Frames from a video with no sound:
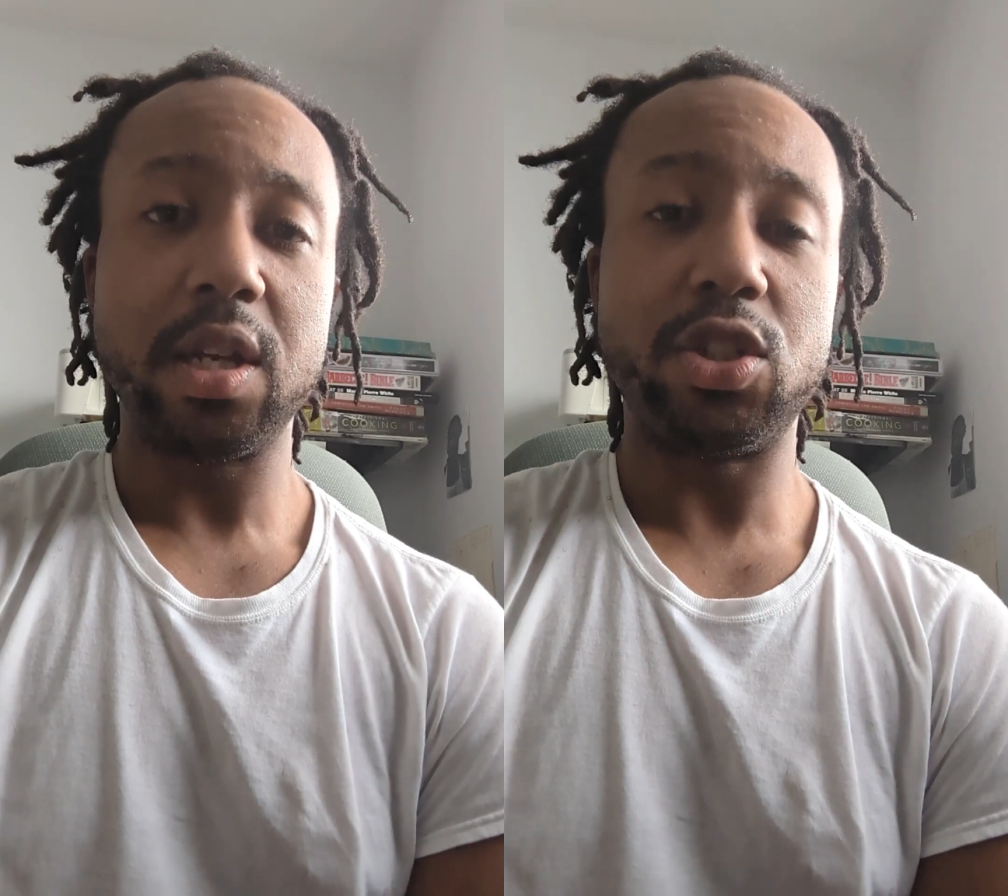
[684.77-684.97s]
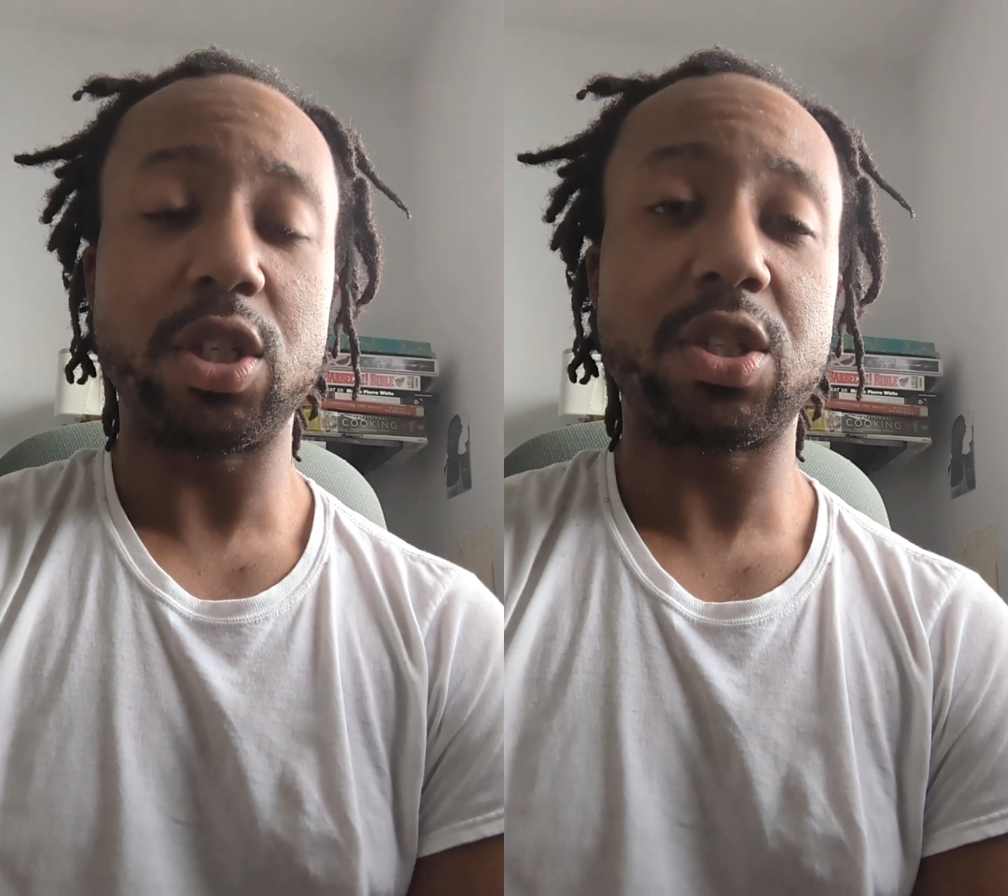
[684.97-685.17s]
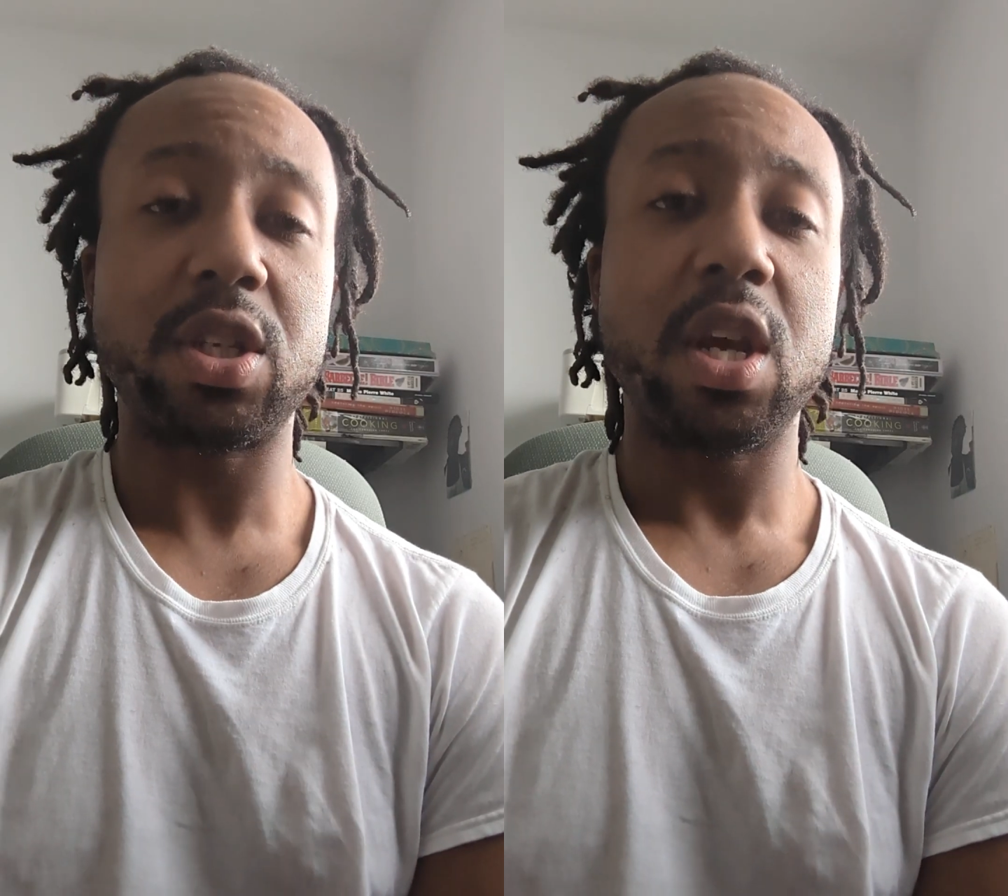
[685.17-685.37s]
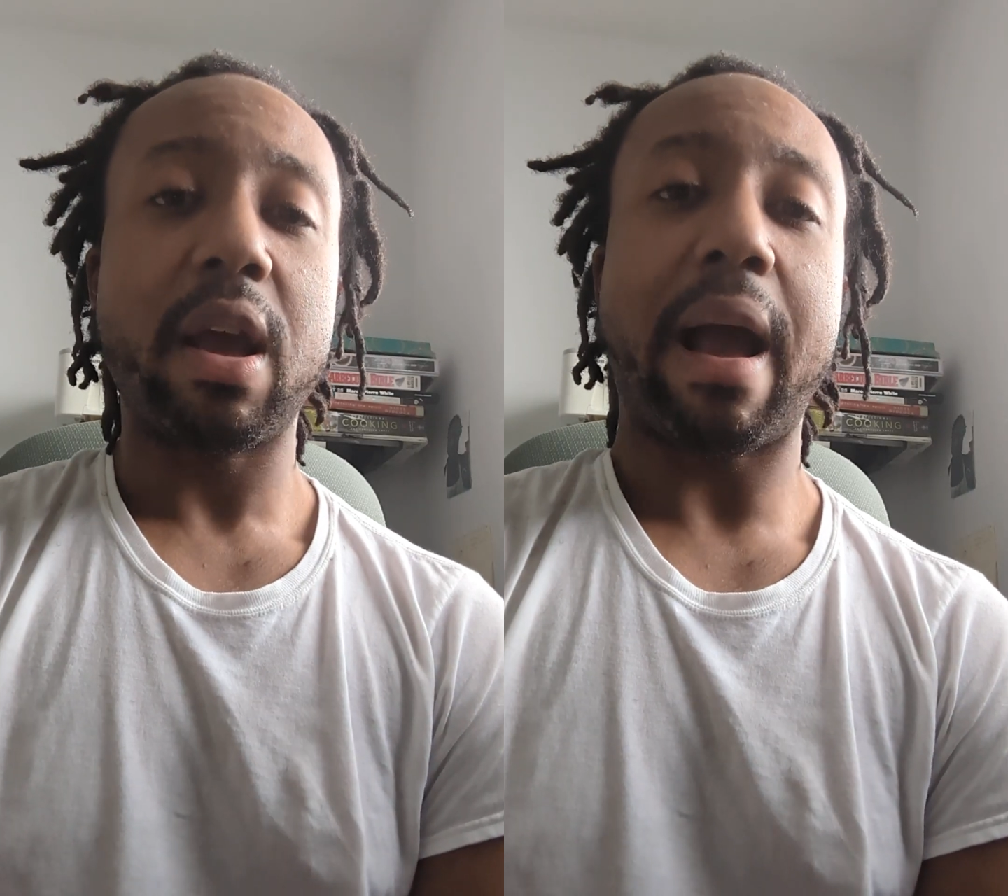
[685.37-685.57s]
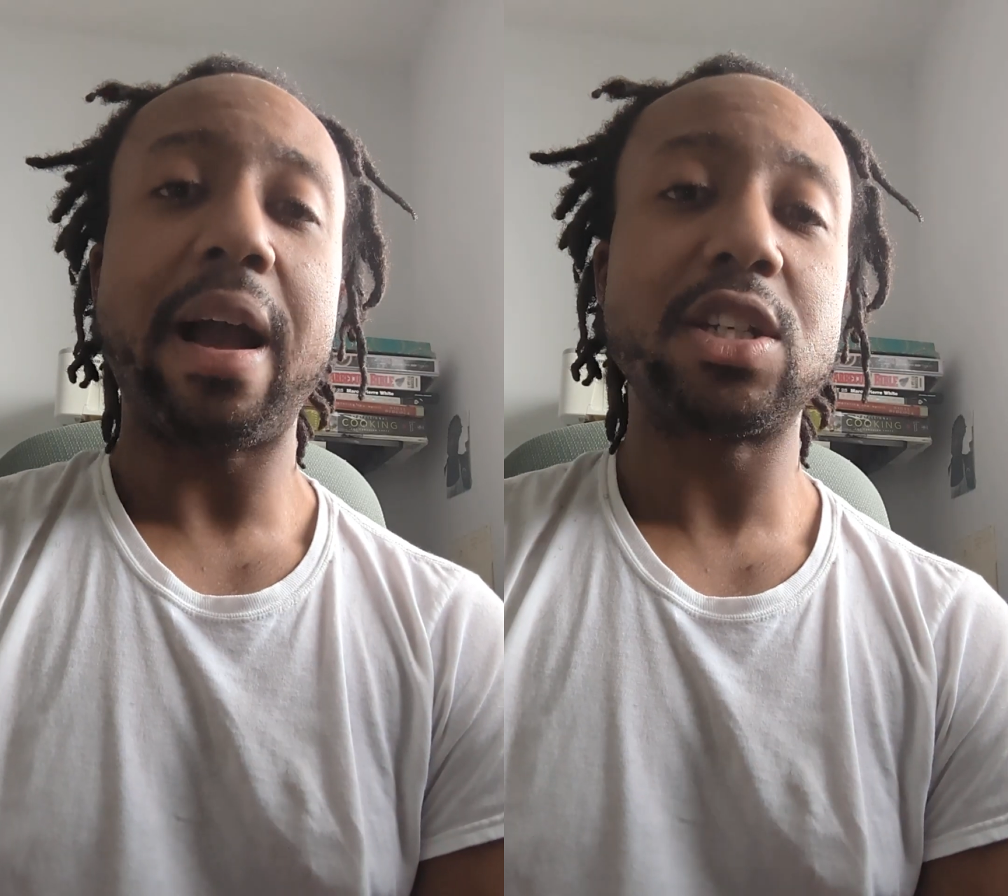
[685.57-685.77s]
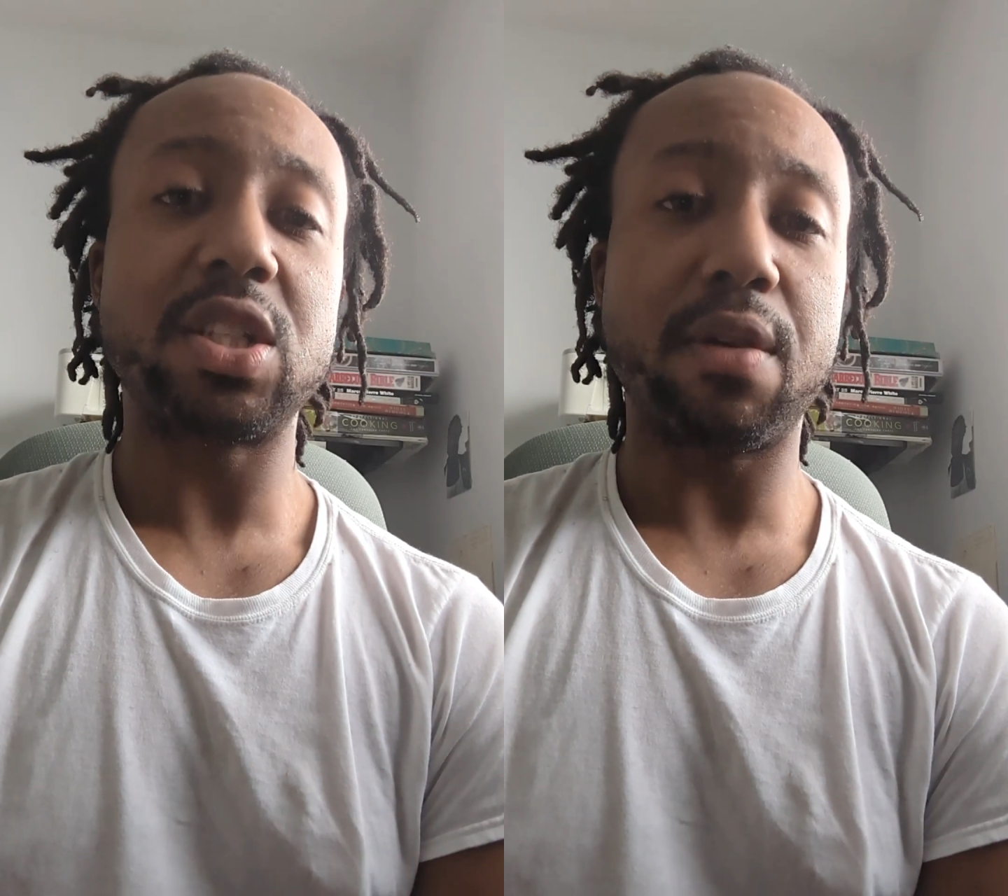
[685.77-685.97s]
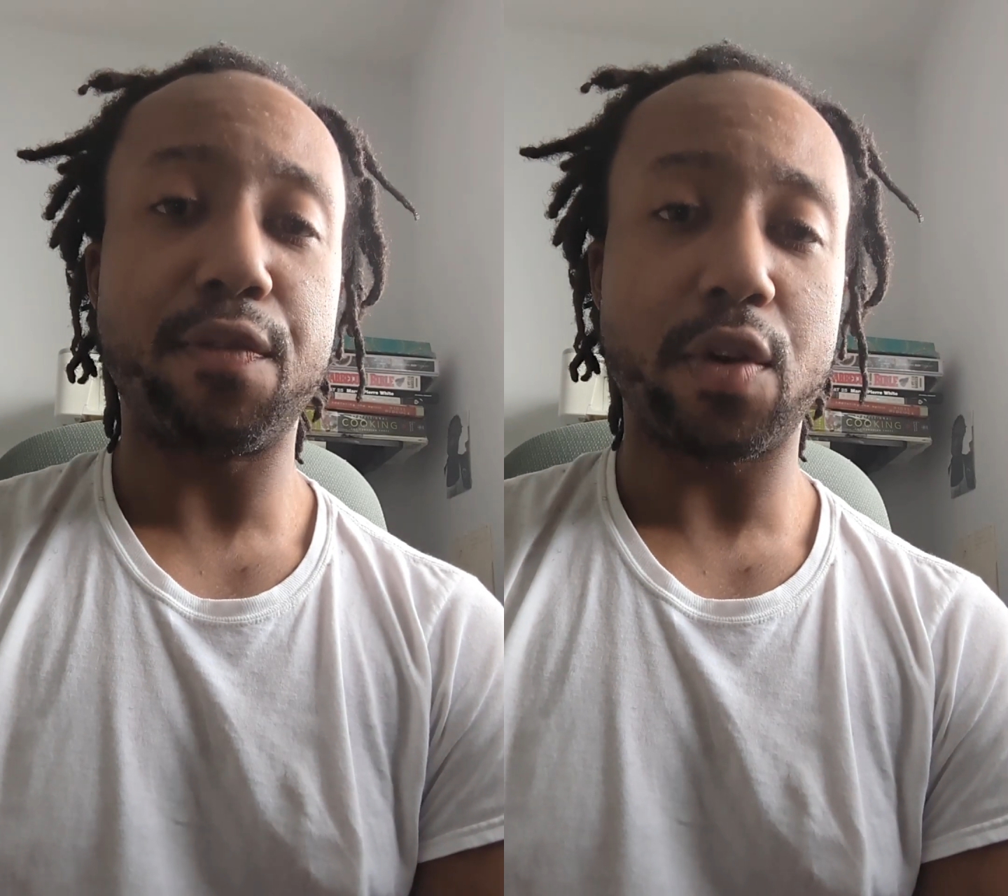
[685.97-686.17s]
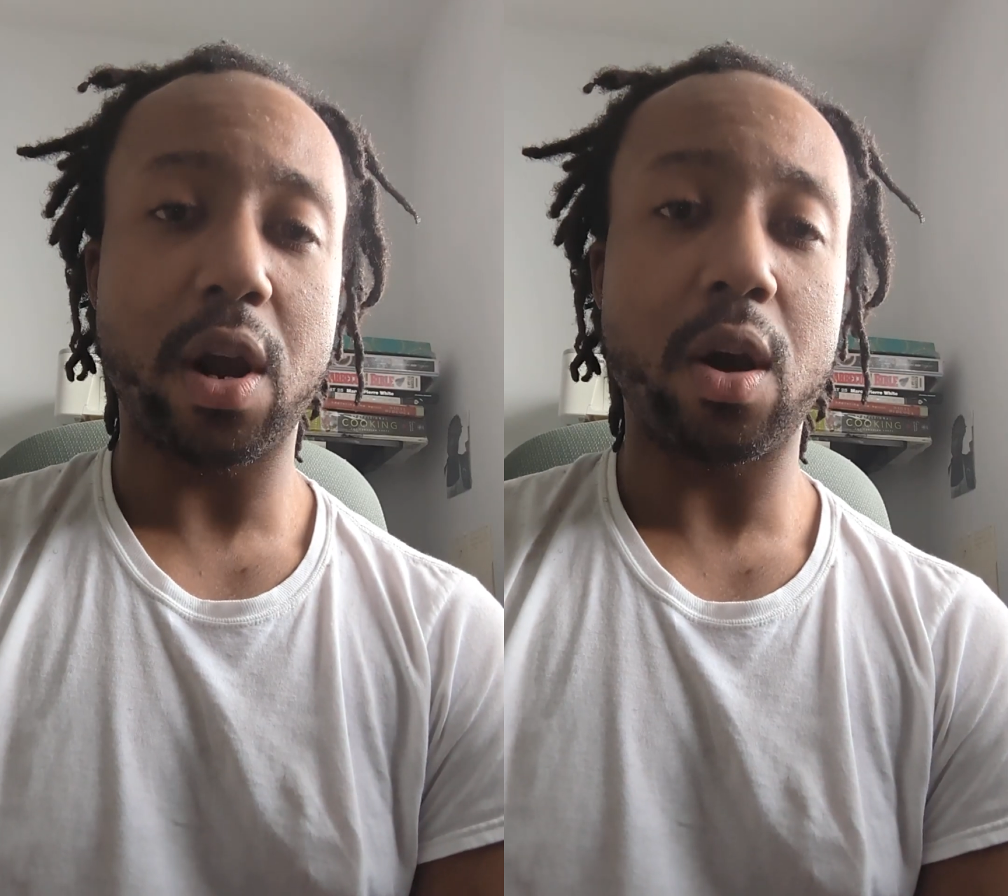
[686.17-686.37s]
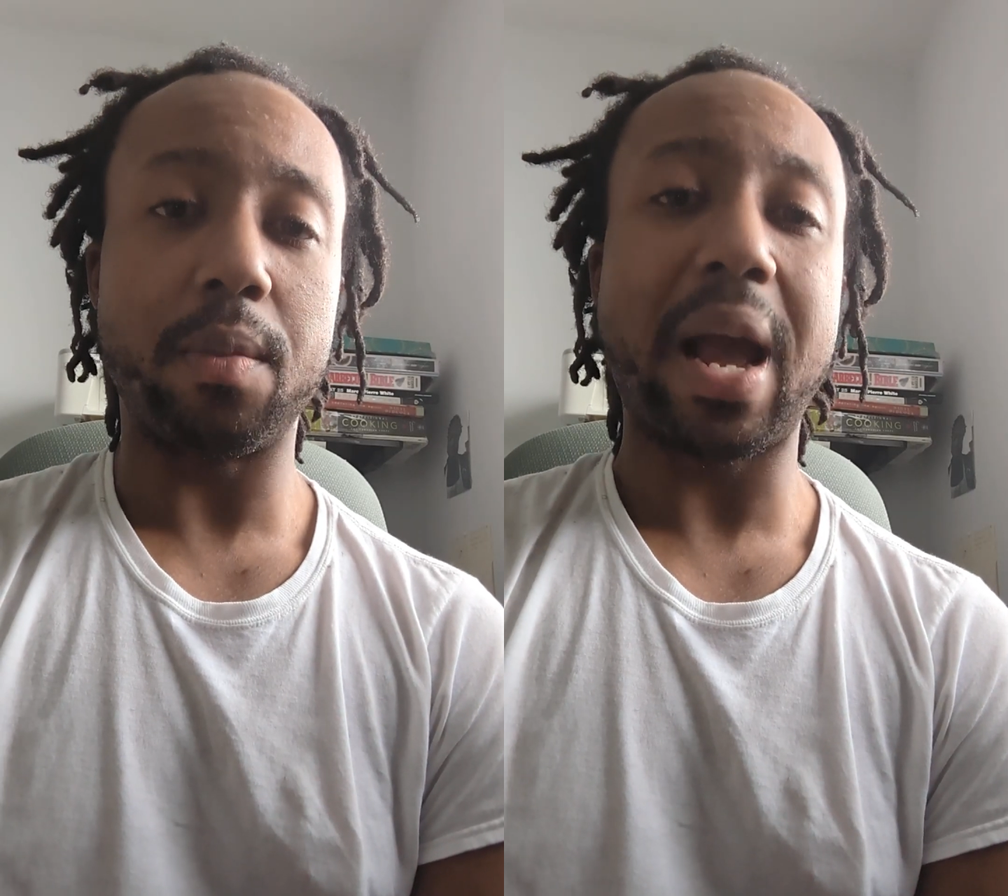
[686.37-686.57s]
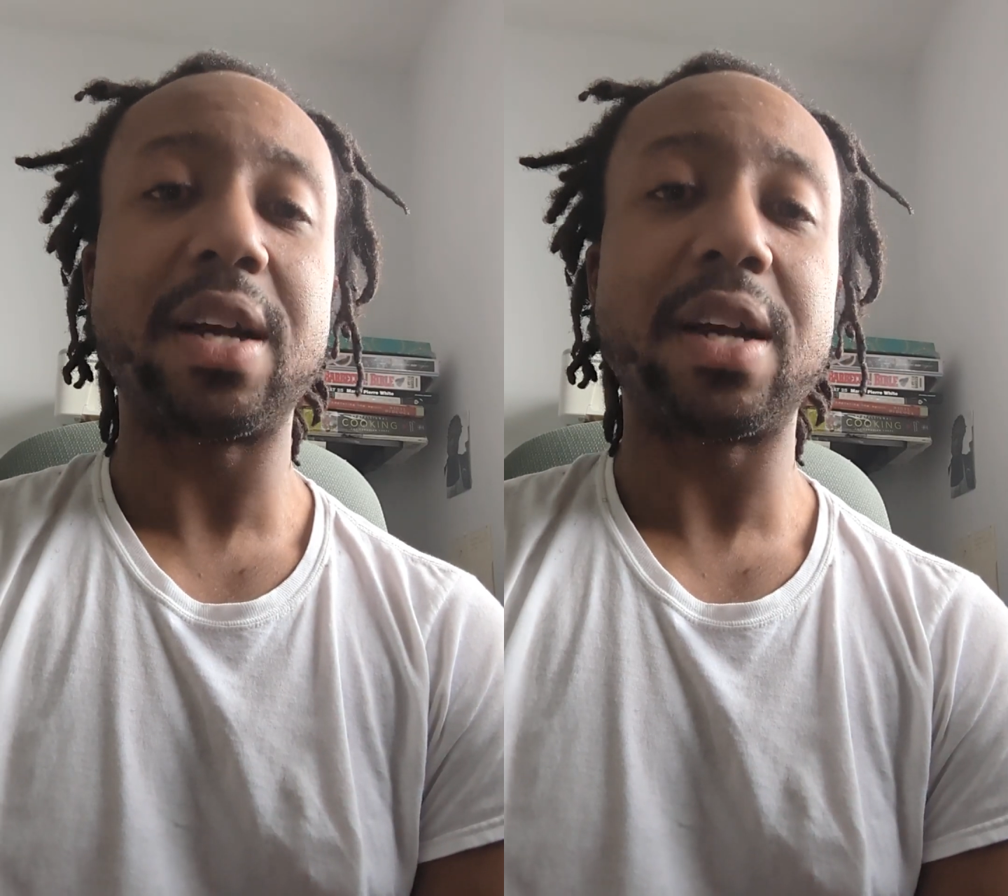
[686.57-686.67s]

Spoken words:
Just ask them for help.